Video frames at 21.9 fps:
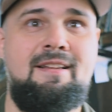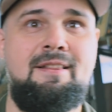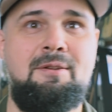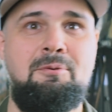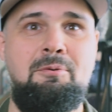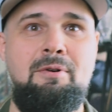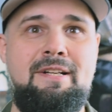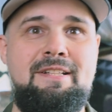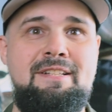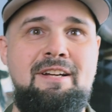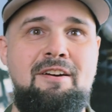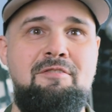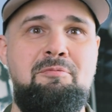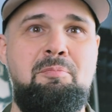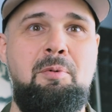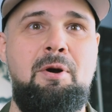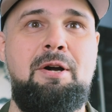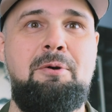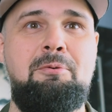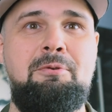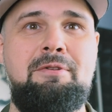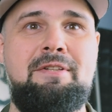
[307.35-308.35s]
The one tough
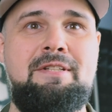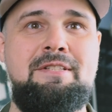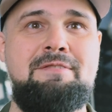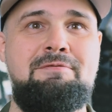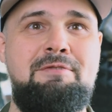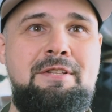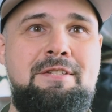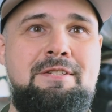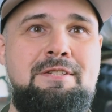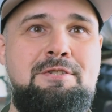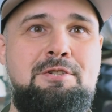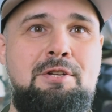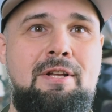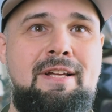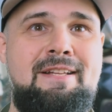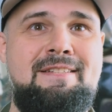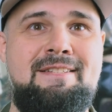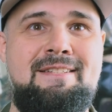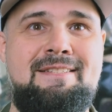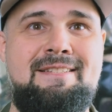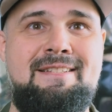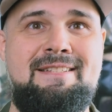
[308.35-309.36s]
part with these vintage
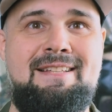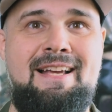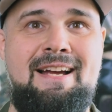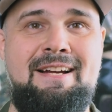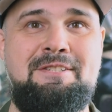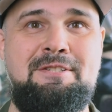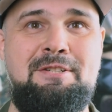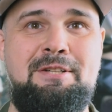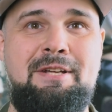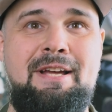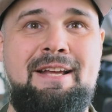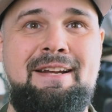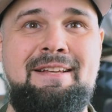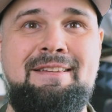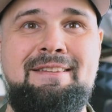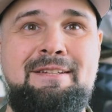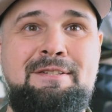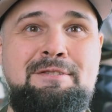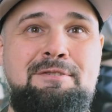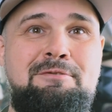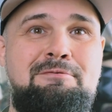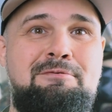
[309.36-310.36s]
lenses is actually getting
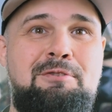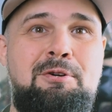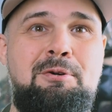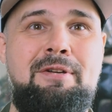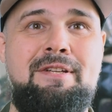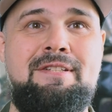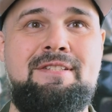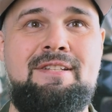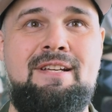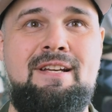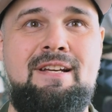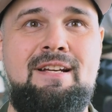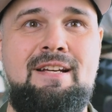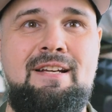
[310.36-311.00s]
things in focus.